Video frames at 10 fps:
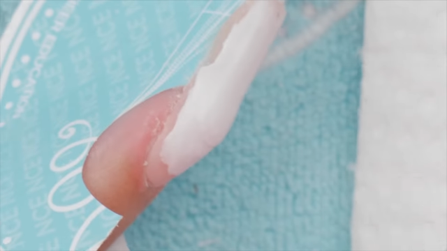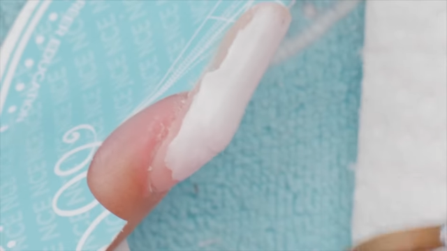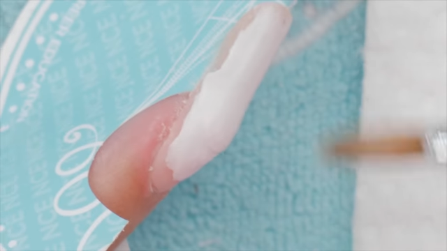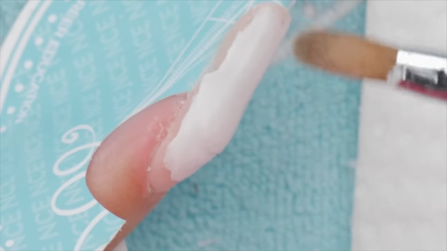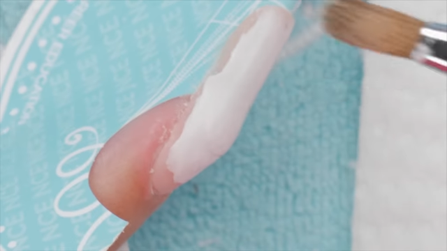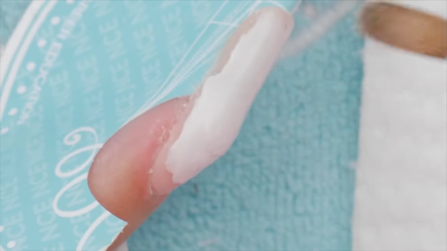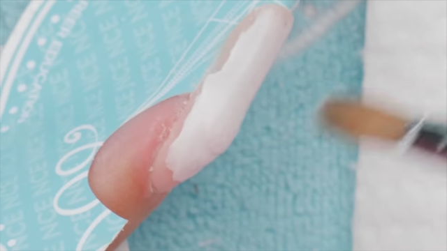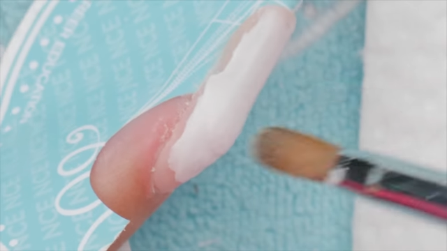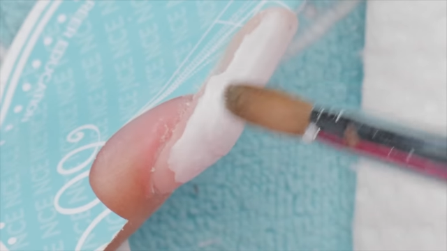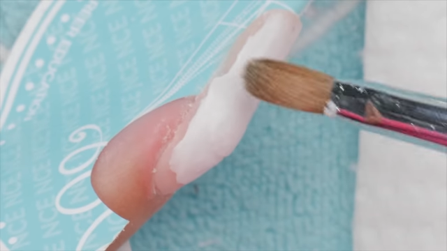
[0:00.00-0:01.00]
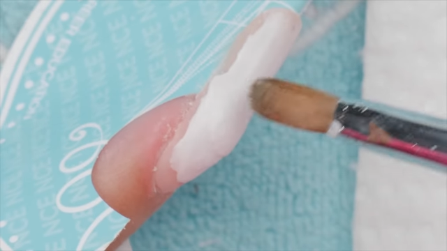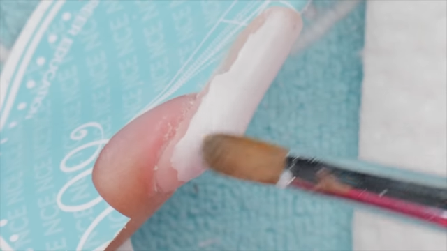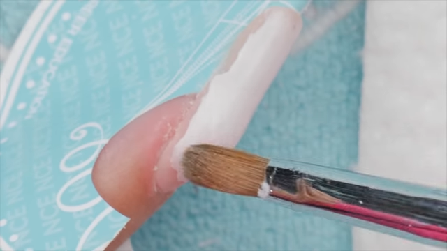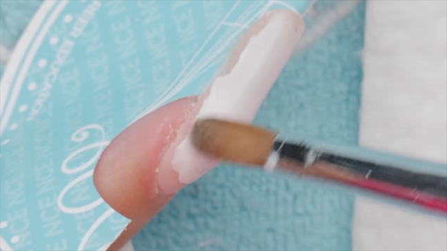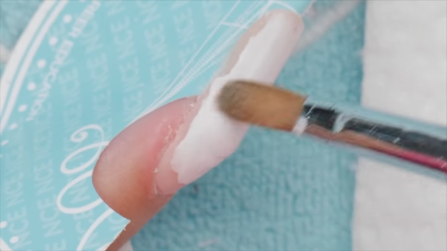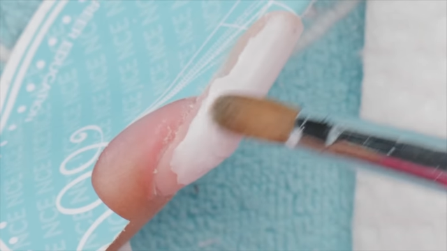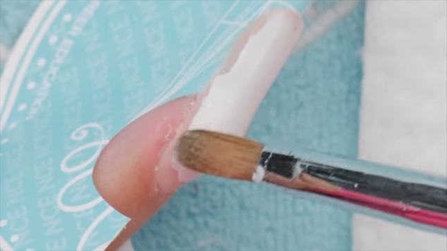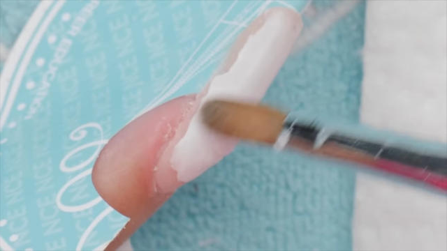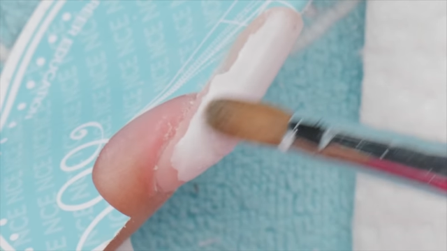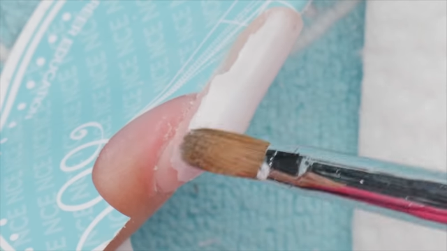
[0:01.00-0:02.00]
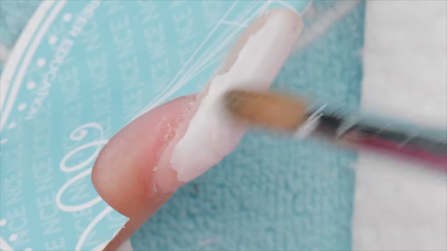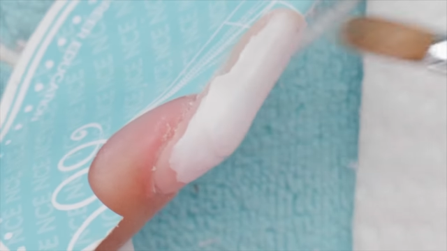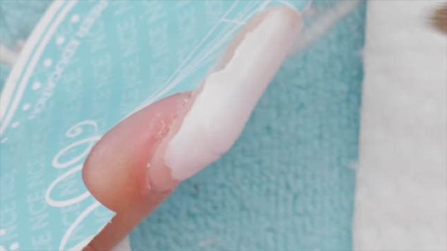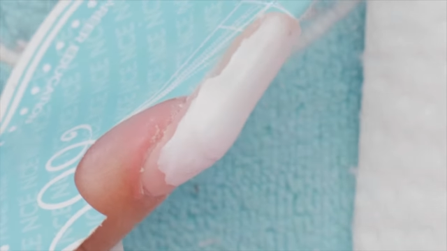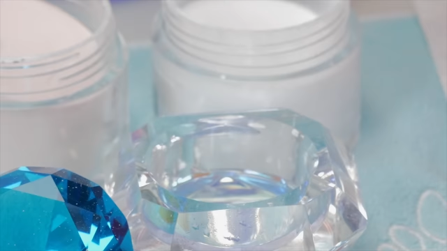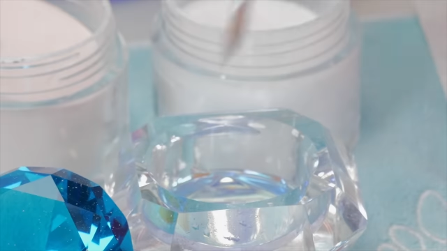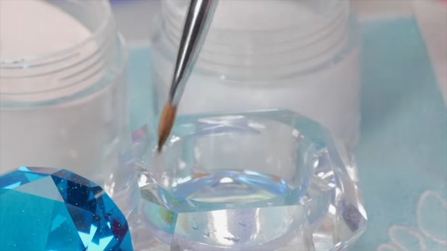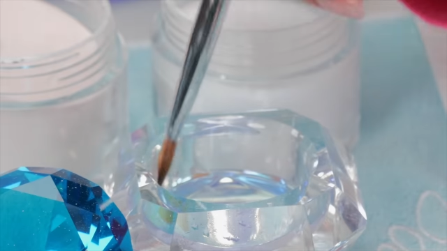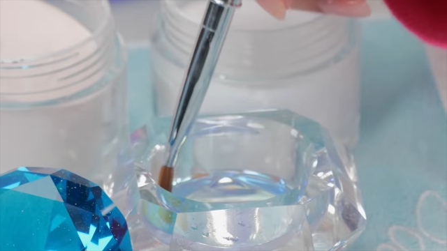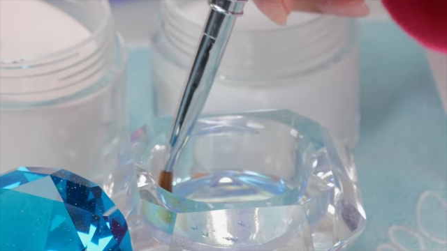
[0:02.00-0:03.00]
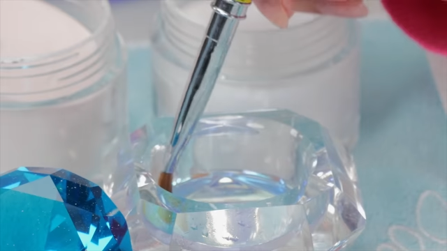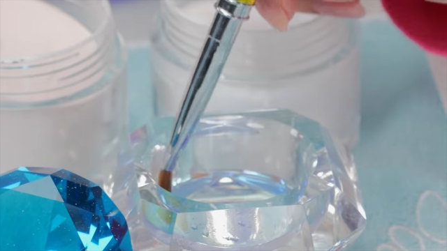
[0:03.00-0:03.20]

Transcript: Nobody's mouth can be seen.